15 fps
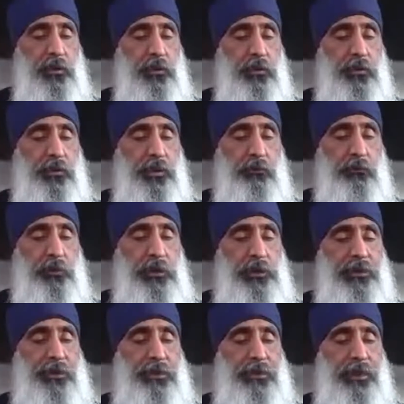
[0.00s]
You're
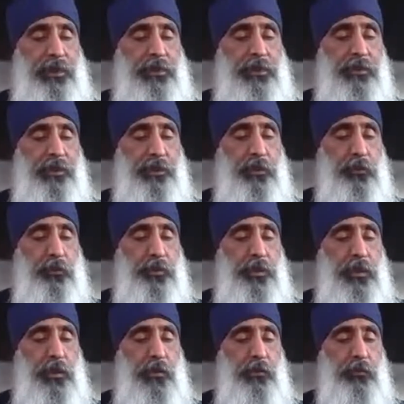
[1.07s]
simply sensing
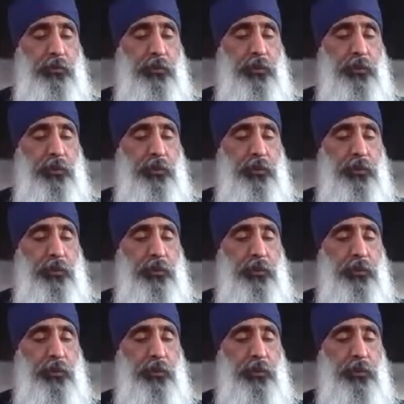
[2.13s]
yourself.